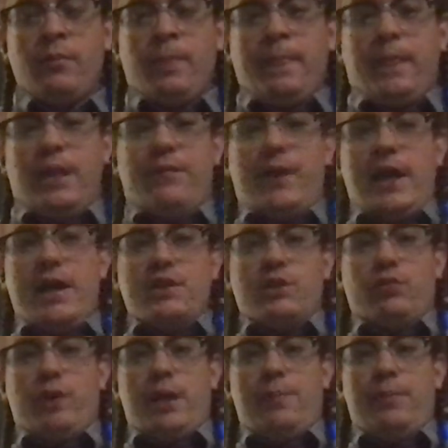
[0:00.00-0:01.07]
If I, as a
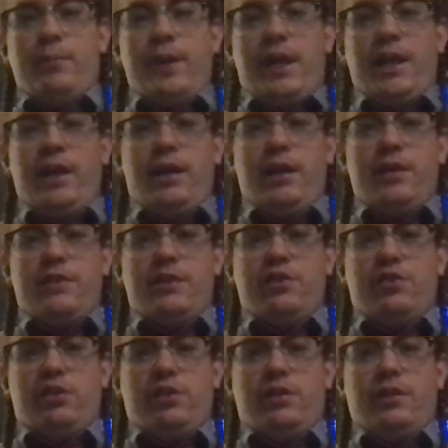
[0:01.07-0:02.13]
rep, am making a
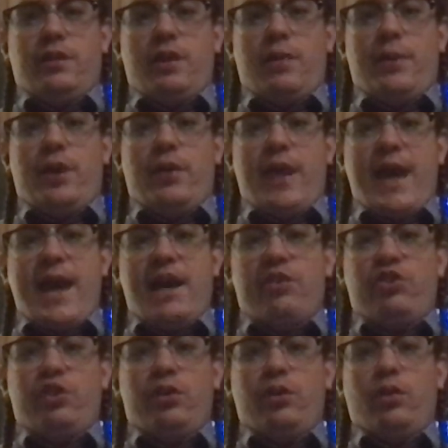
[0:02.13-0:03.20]
decision about
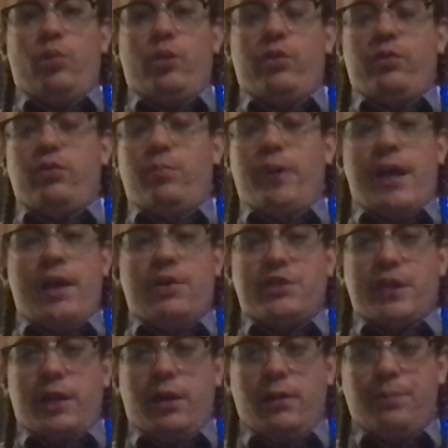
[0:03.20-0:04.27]
action on whether to buy or
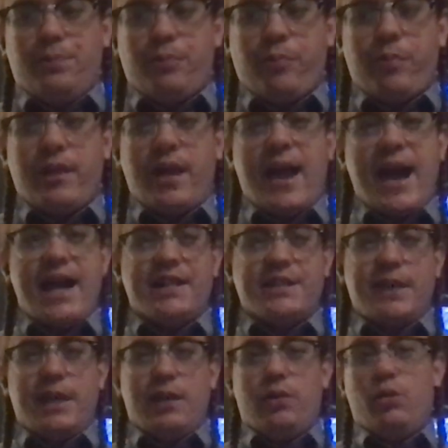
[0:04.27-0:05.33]
sell,
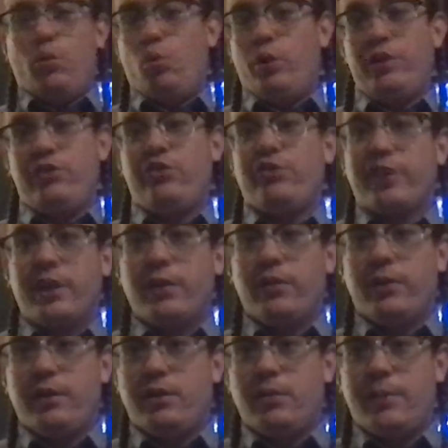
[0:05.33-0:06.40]
asset, which
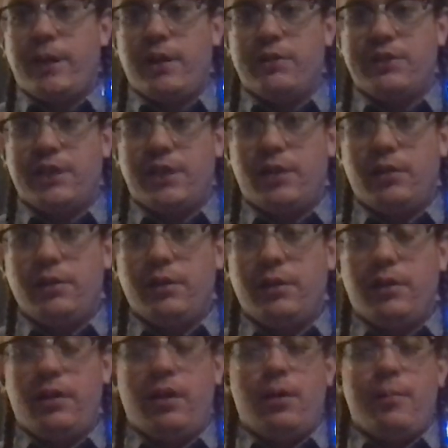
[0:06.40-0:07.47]
security to buy or sell,
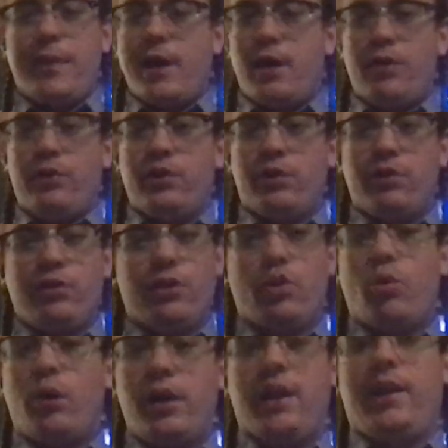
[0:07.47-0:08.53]
amount, the
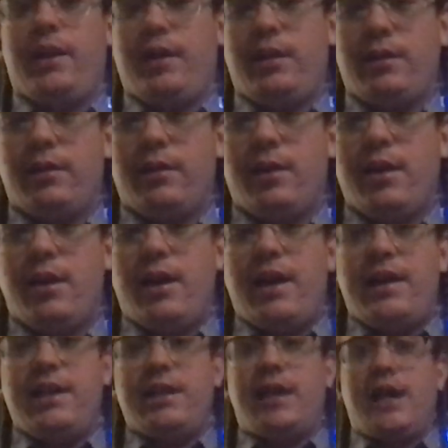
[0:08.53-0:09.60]
quantity, I
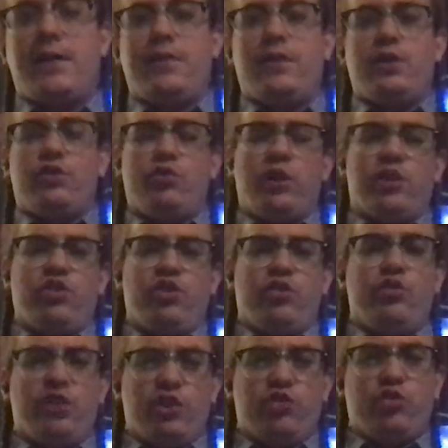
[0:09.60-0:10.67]
need to have a
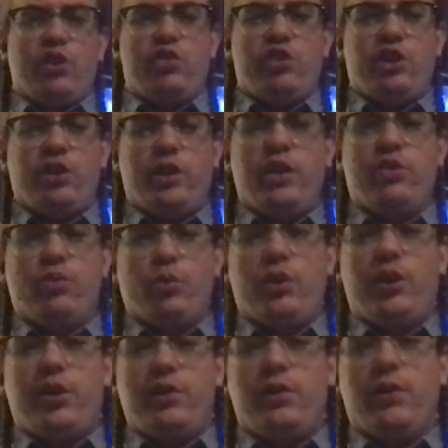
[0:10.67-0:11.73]
discretionary
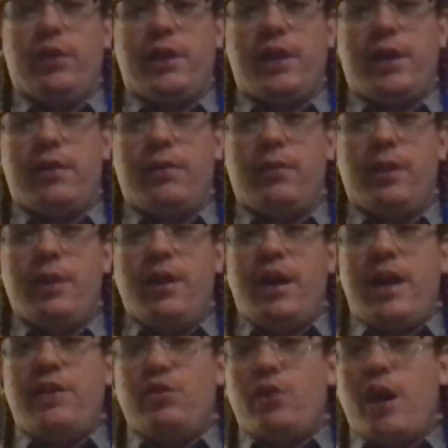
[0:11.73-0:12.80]
authority on your account.
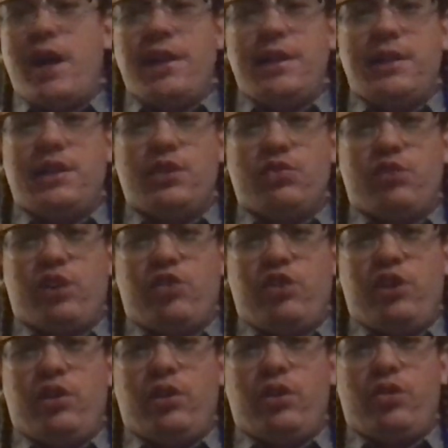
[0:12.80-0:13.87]
I do not need
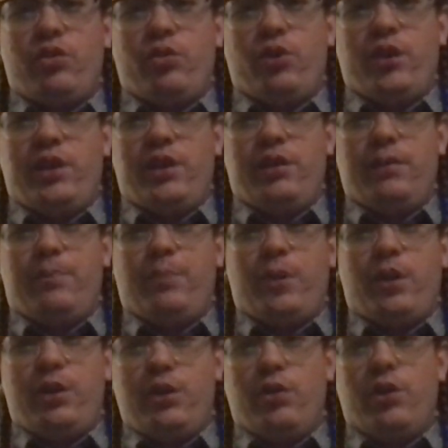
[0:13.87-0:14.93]
discretionary authority on your